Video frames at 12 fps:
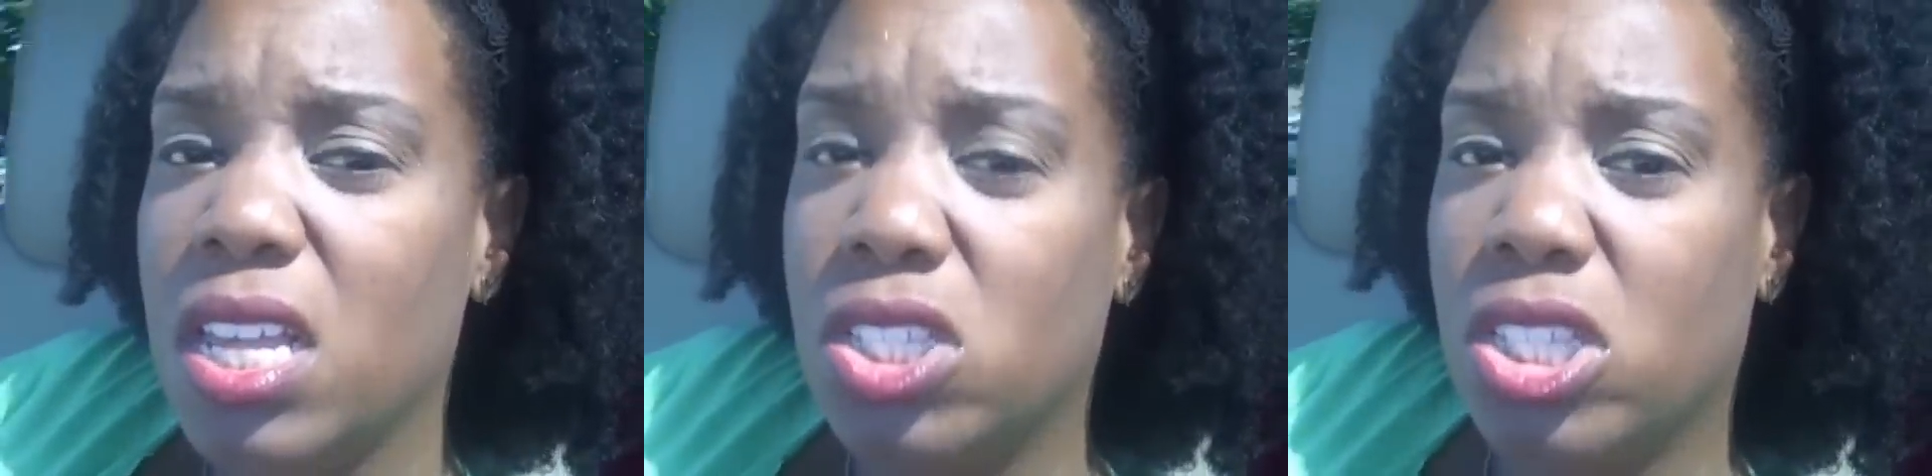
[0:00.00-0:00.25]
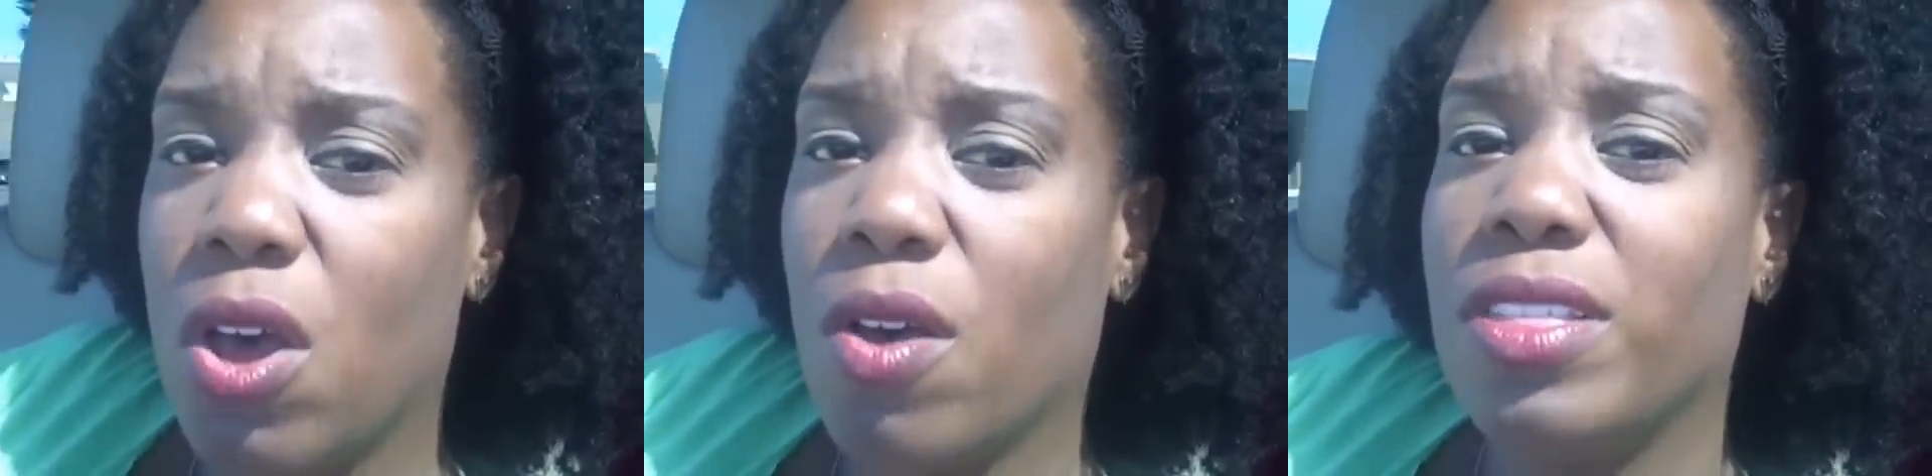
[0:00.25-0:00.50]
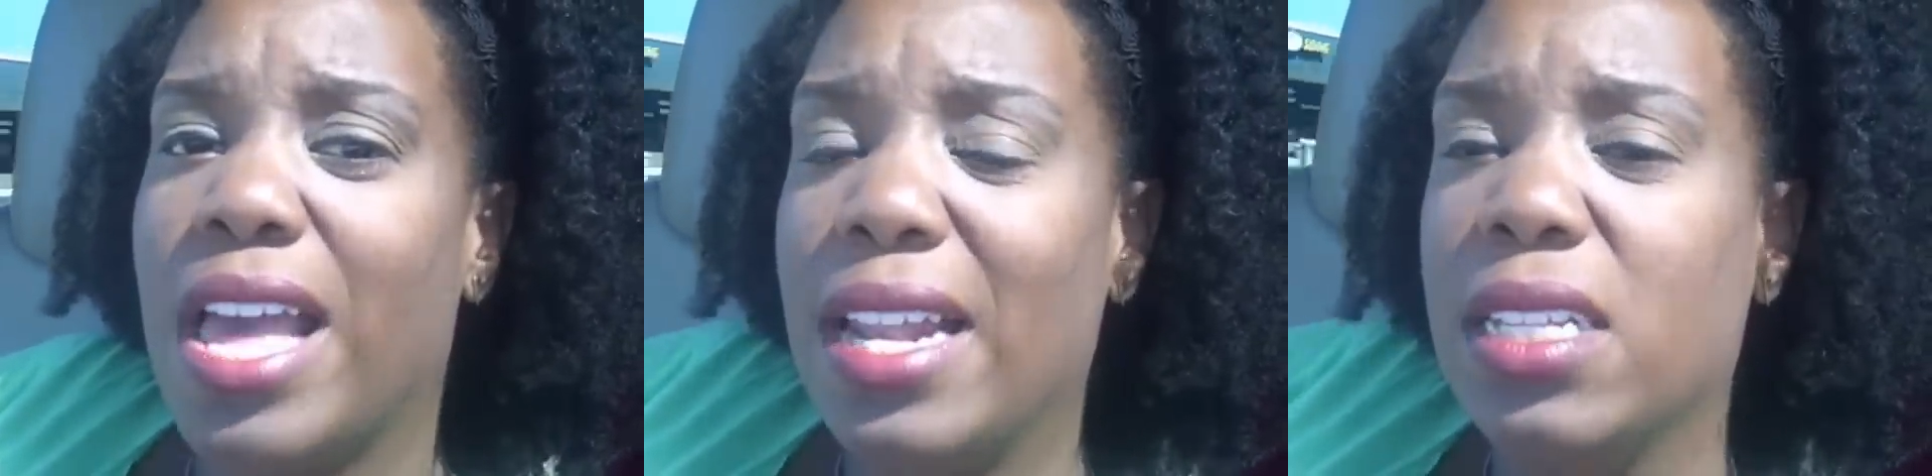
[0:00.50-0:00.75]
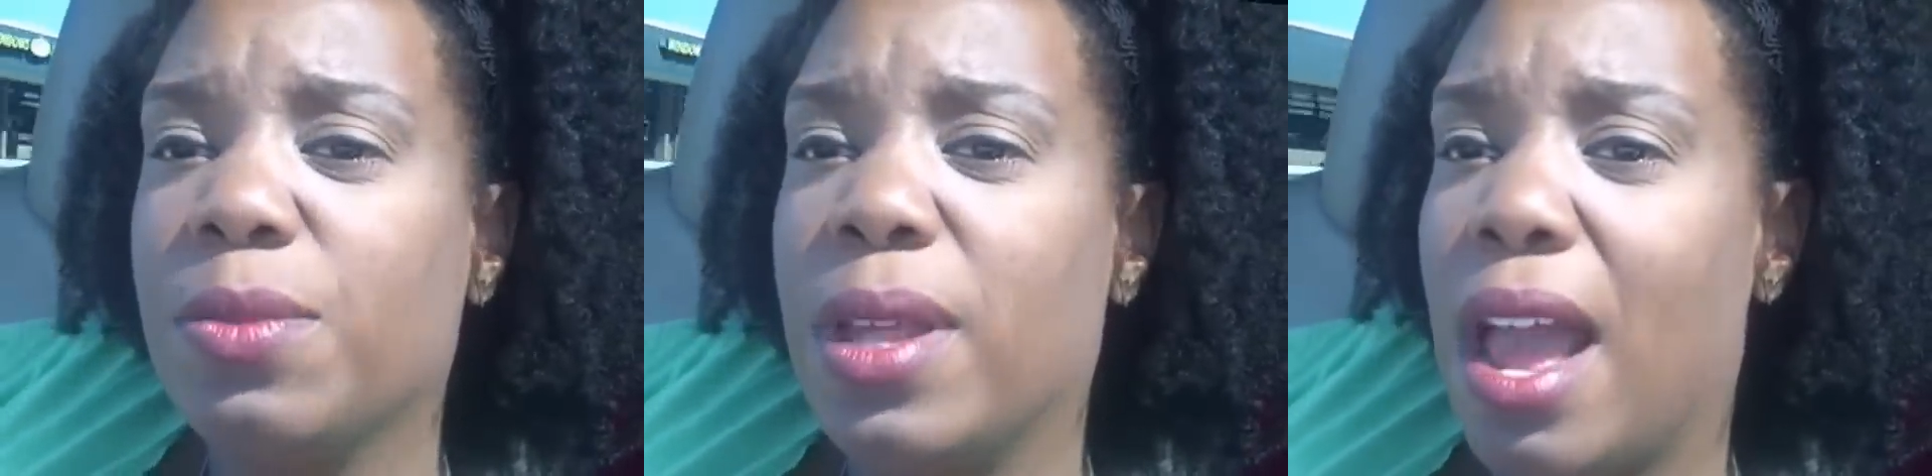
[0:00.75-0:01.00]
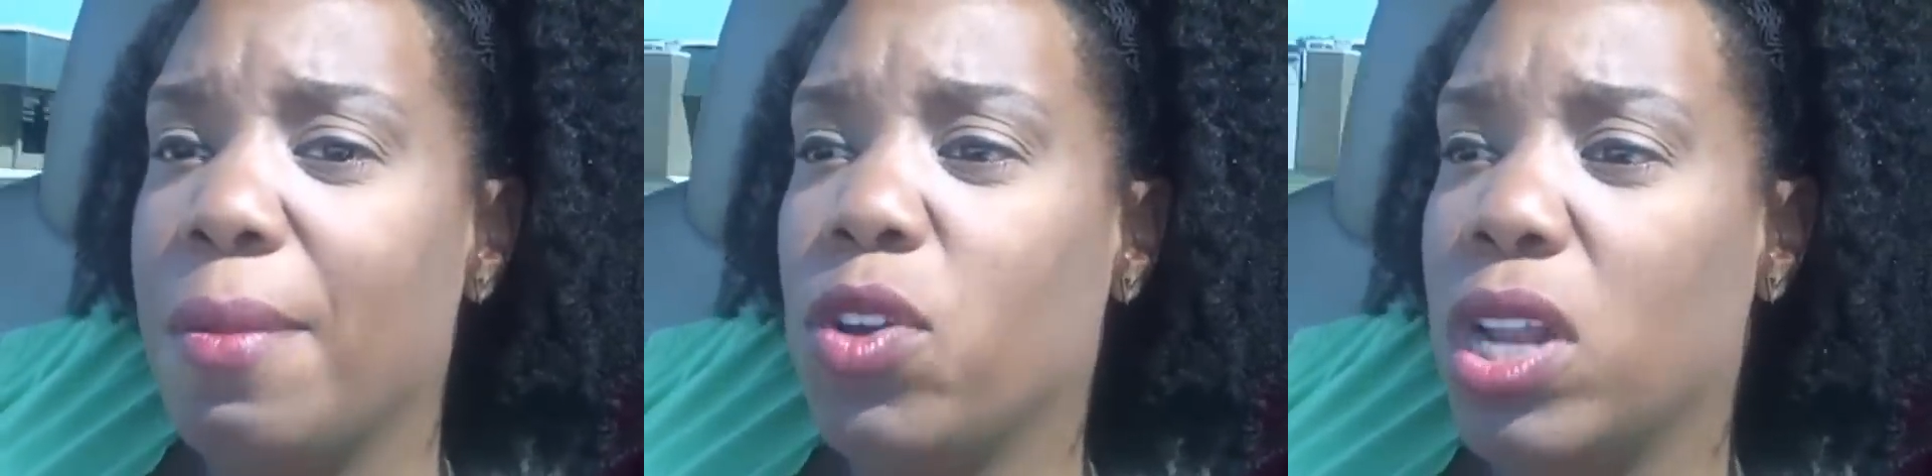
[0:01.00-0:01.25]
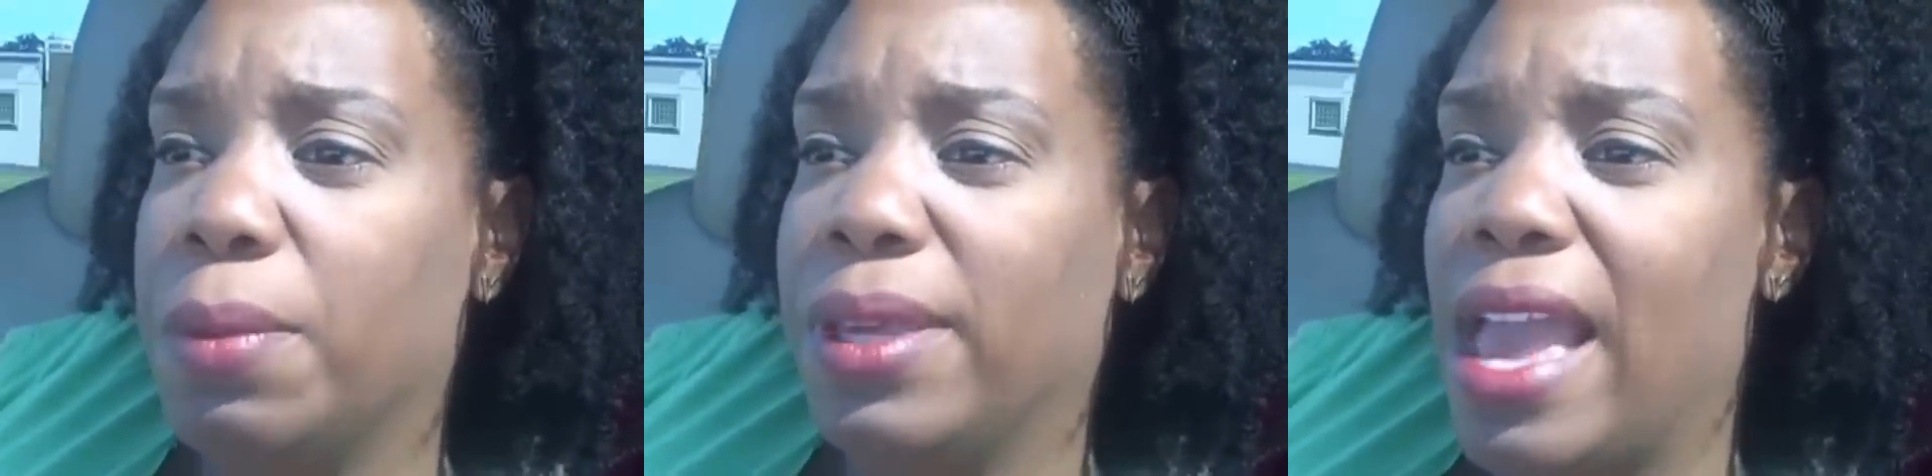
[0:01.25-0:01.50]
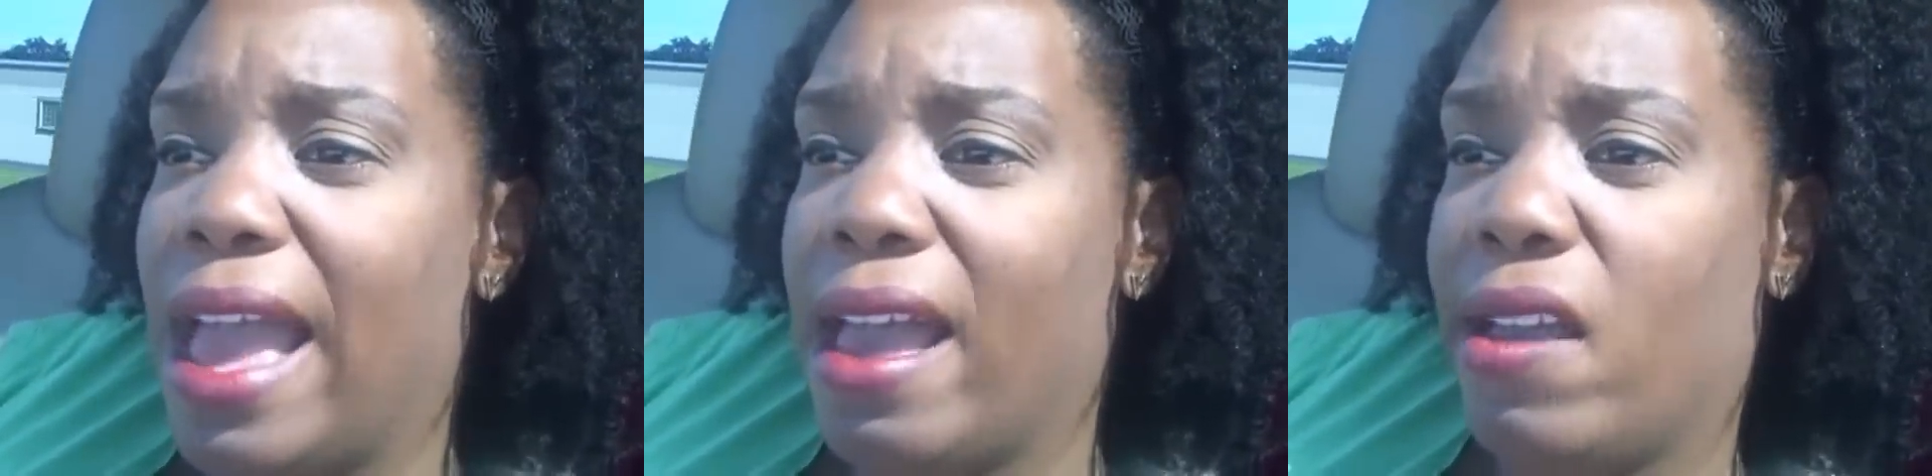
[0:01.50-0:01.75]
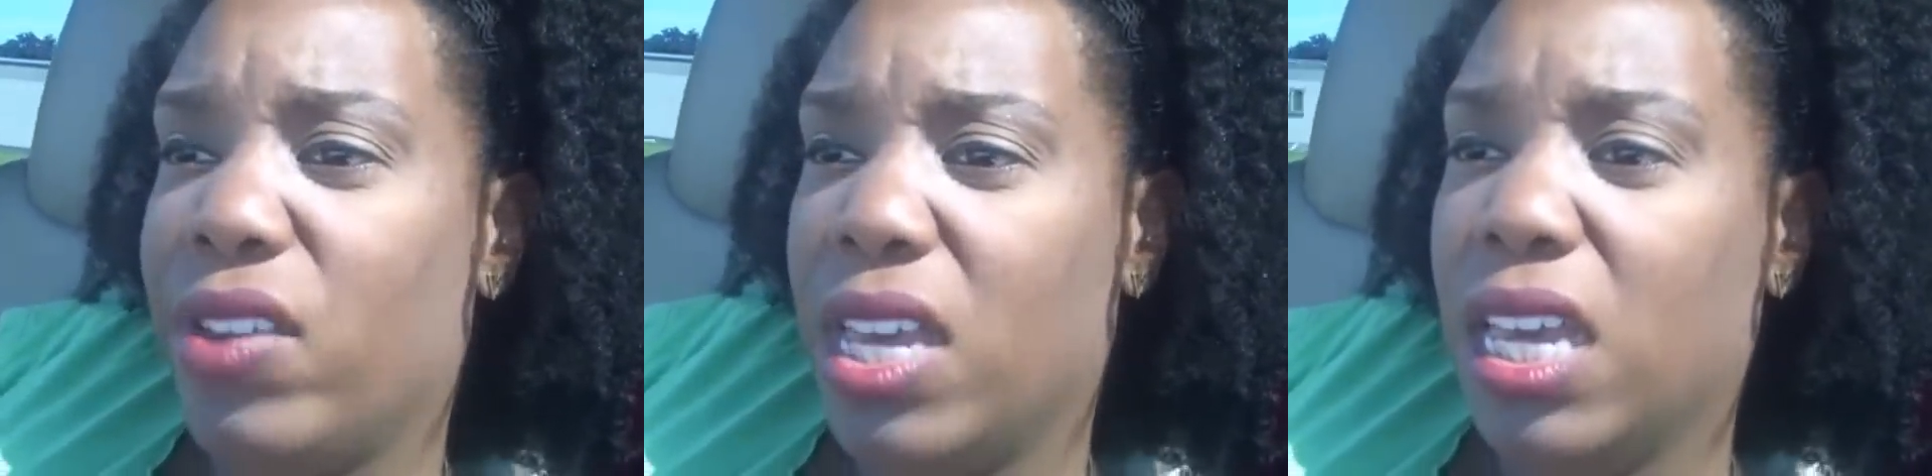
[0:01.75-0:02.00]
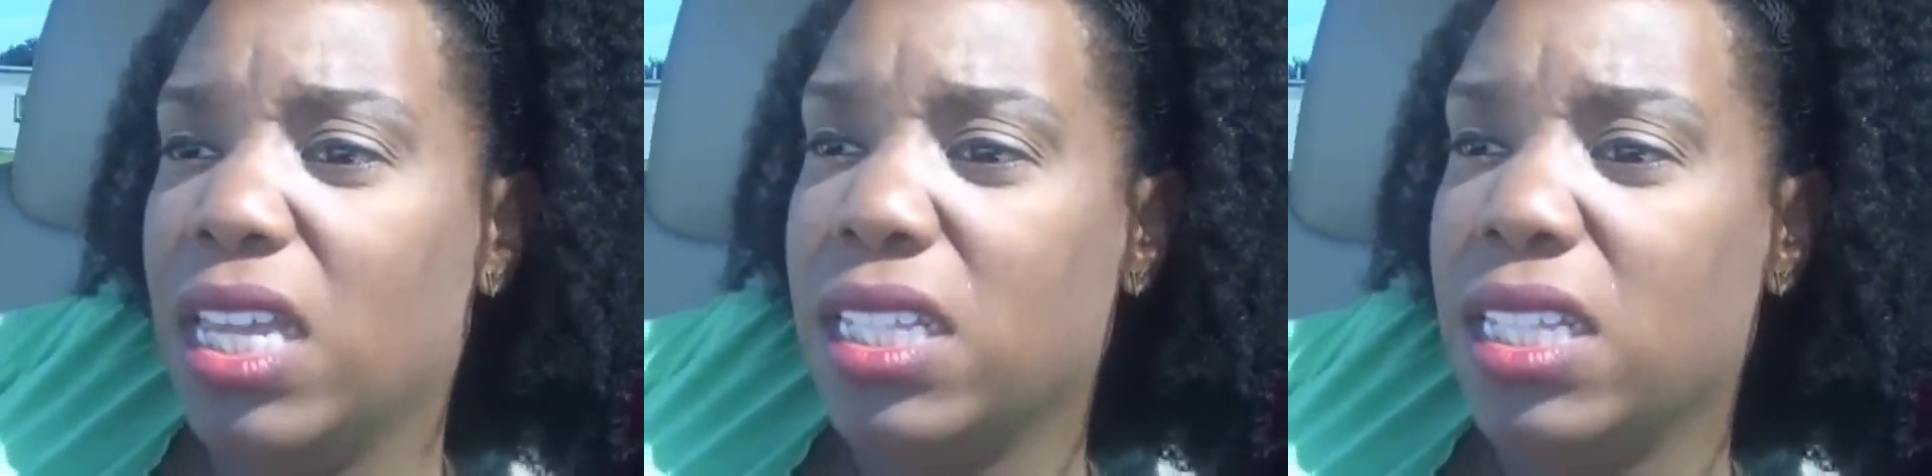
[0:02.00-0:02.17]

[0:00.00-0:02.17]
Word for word: So that is what I'm going to be having